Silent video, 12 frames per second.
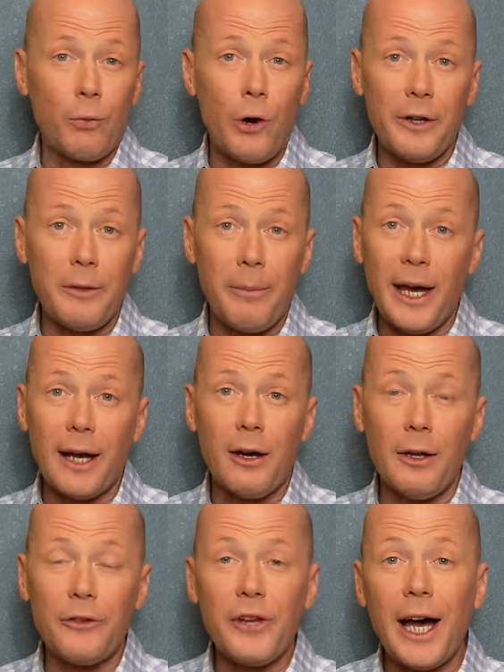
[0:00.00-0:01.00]
rode at the back
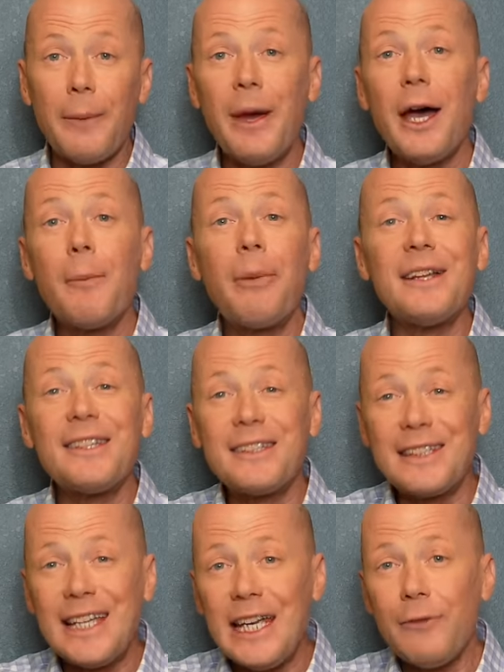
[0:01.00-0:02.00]
all the time, but
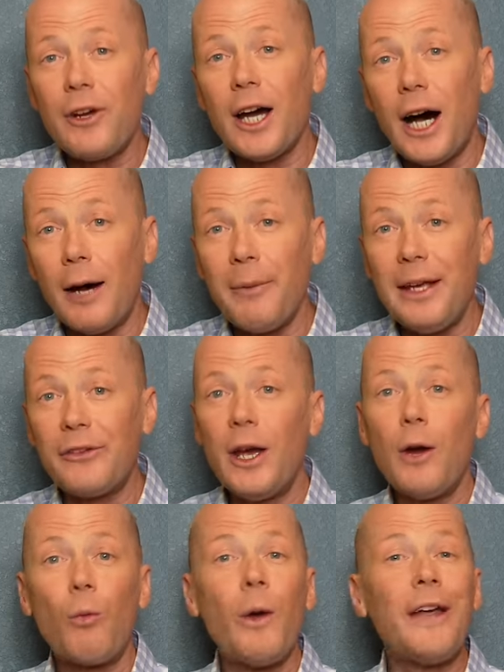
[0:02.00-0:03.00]
Steve Cummings'
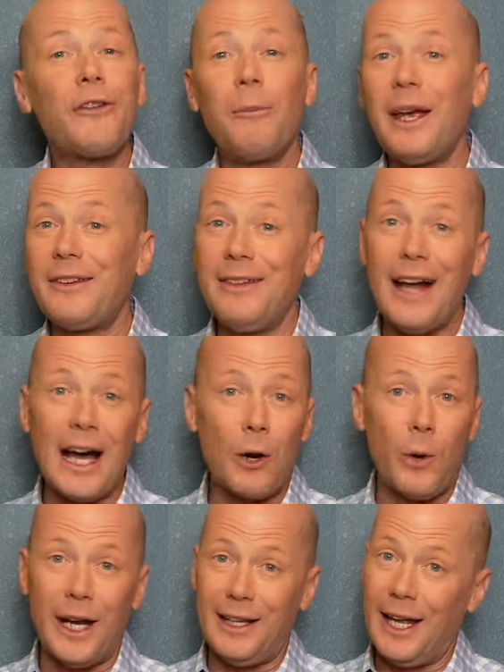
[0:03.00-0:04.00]
resume is not
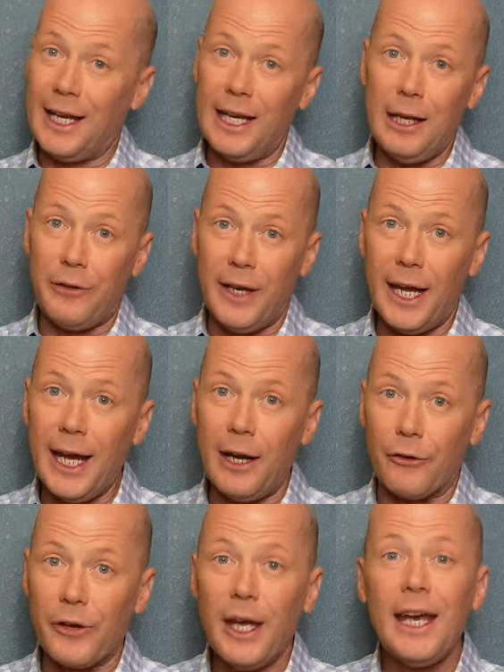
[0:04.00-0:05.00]
quite like Ethan
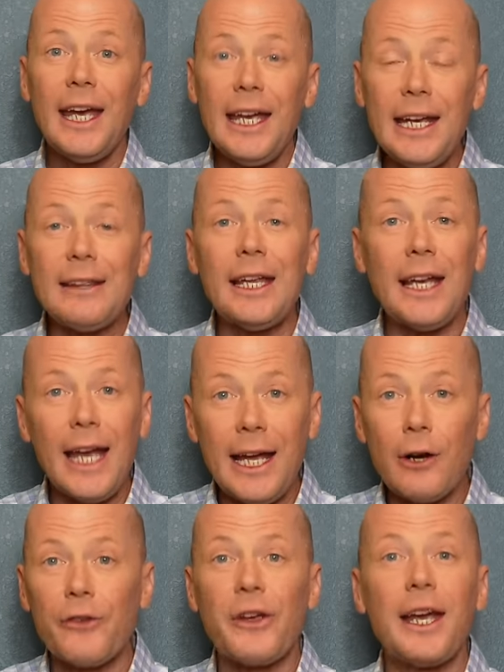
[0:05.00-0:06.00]
Hayter's. Ethan
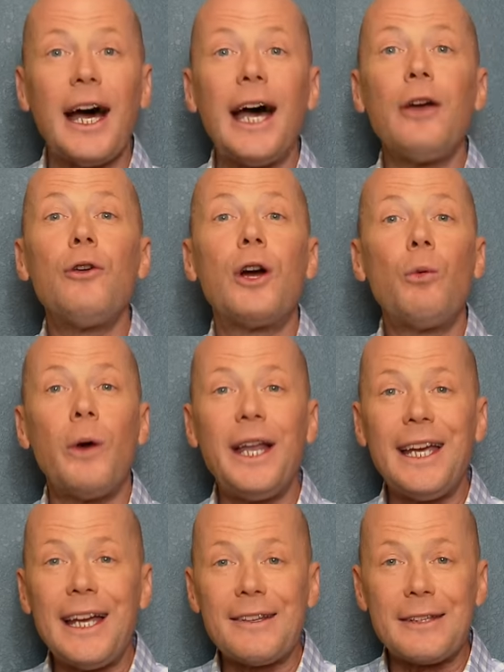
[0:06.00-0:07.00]
Hayter is a guy who can win
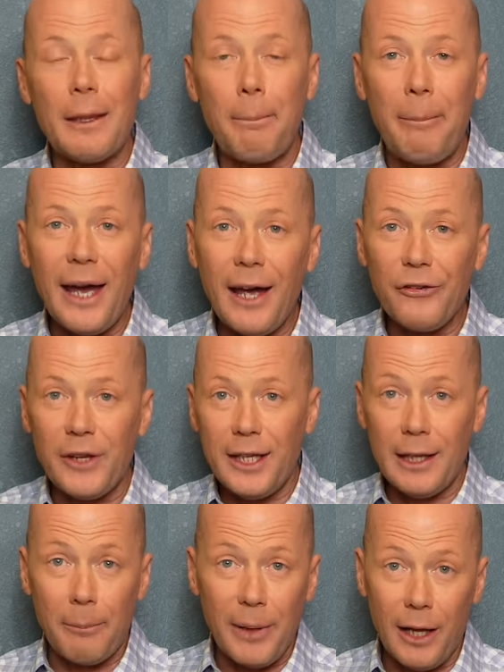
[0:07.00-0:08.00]
against the best
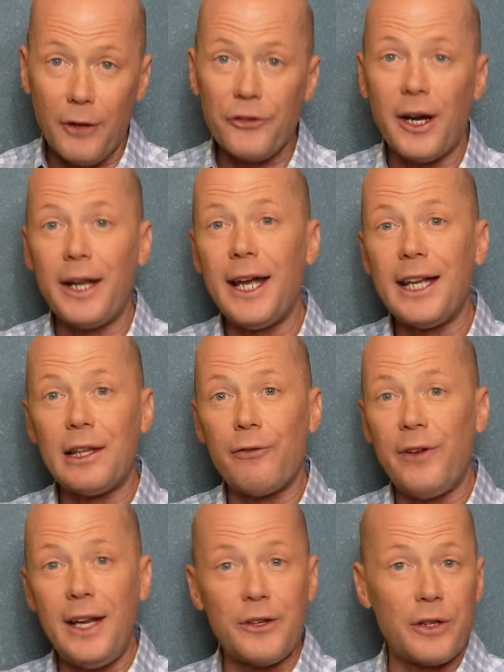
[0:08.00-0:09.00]
in the peloton at the
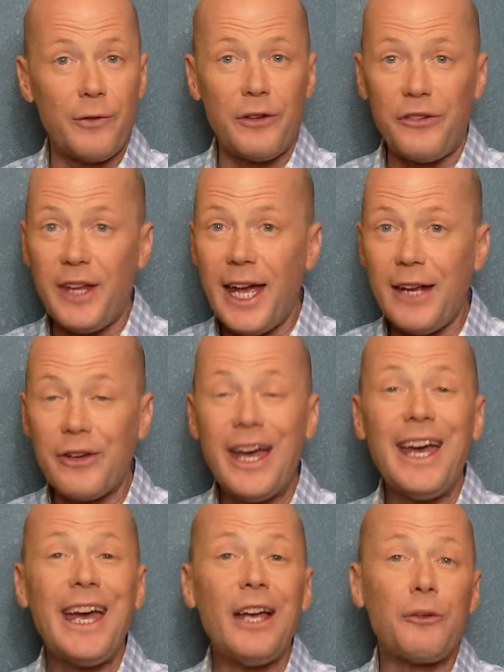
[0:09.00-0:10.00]
finish of a stage,
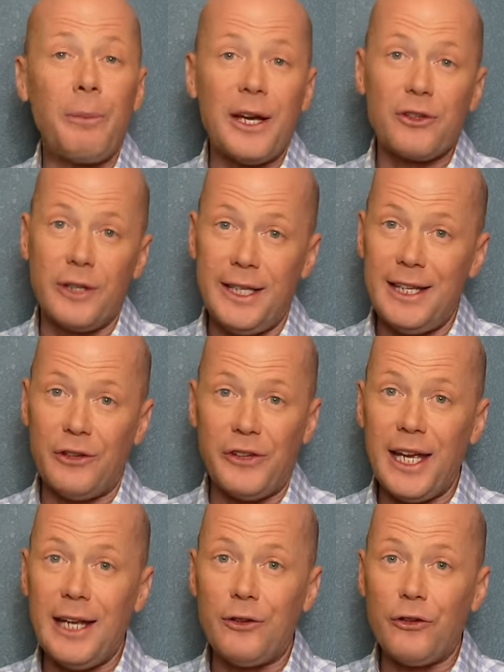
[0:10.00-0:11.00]
especially this
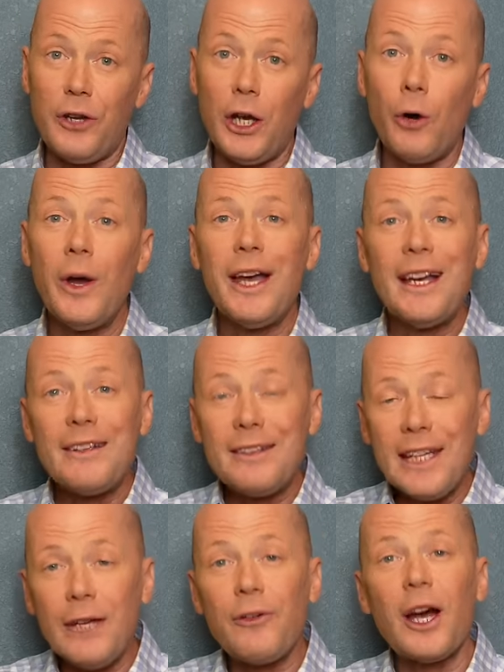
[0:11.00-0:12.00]
Stage 2.
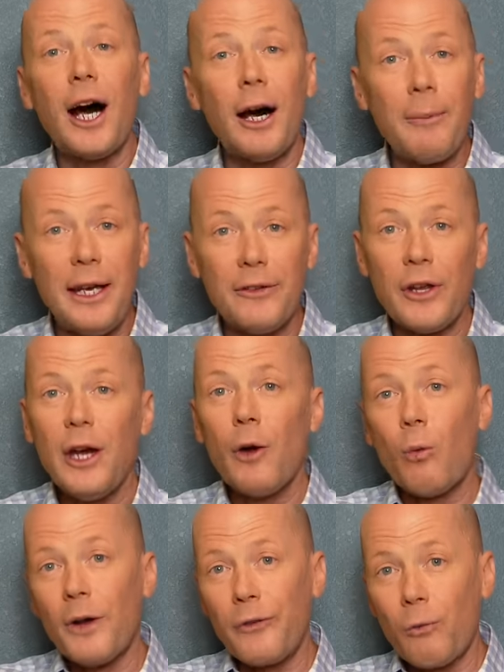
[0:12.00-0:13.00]
Steve Cummings
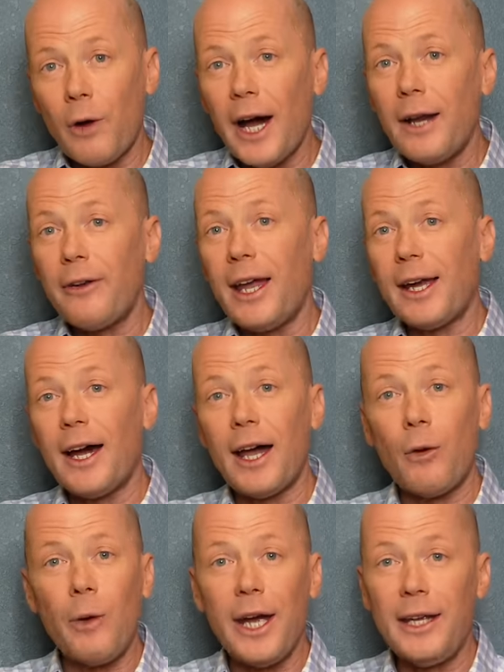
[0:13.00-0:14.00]
was a rider that
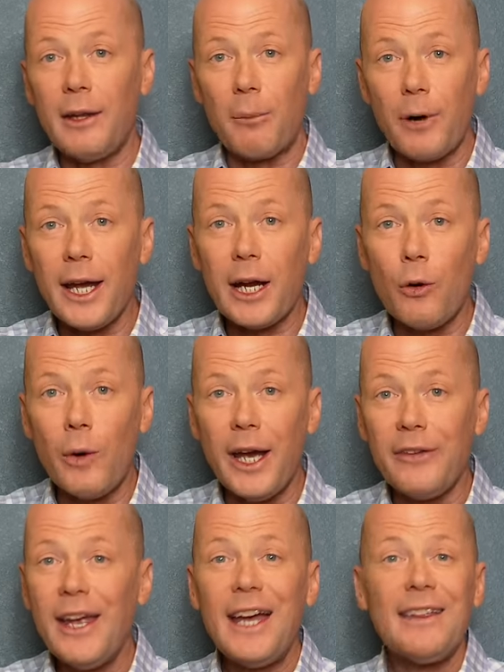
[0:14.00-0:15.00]
got away in the
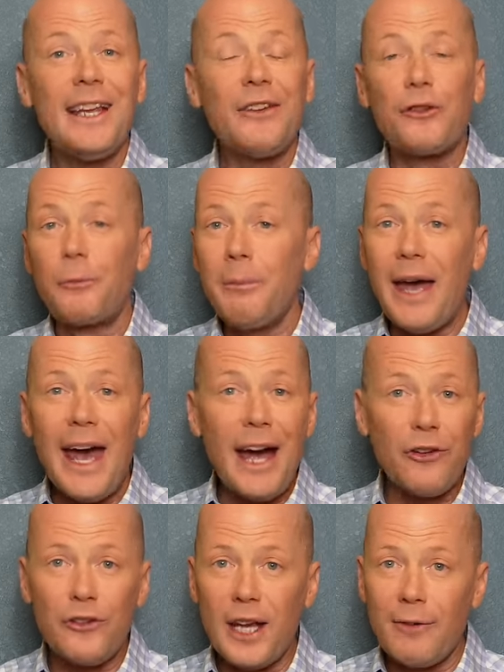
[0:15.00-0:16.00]
breakaways, then
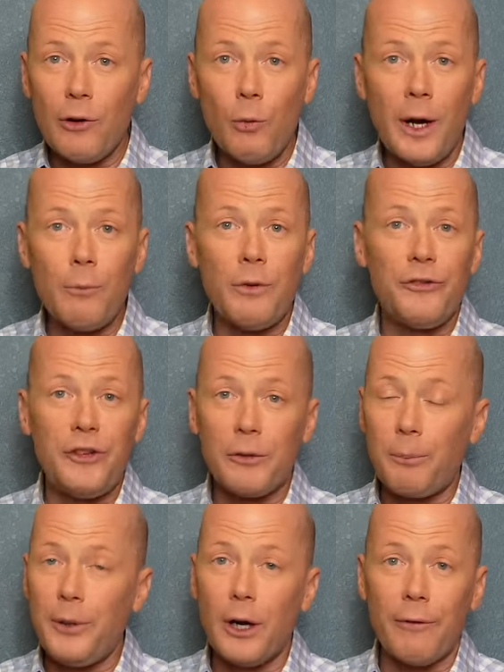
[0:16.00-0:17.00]
smashed everyone with
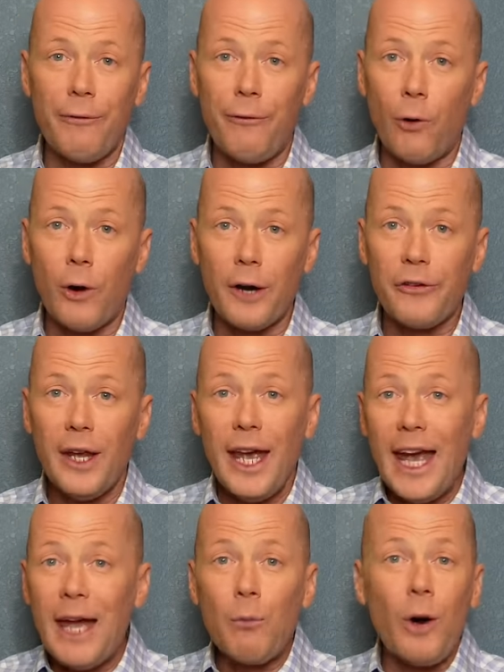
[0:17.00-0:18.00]
just pure force and